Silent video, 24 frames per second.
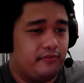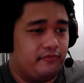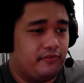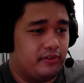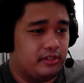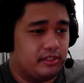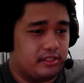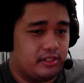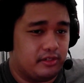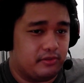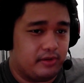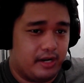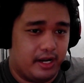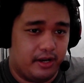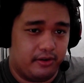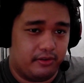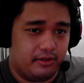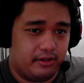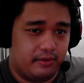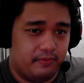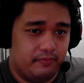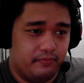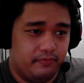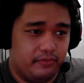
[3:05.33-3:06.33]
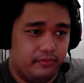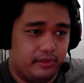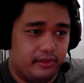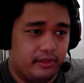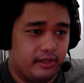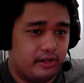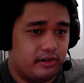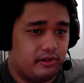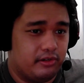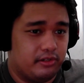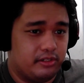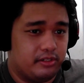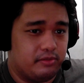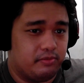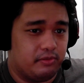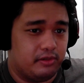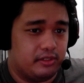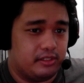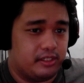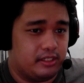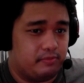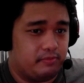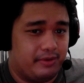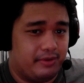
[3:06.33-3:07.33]
filter out, the curse
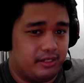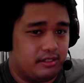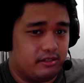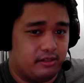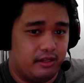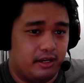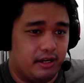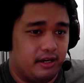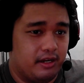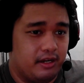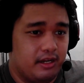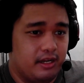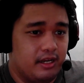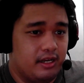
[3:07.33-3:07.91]
words especially.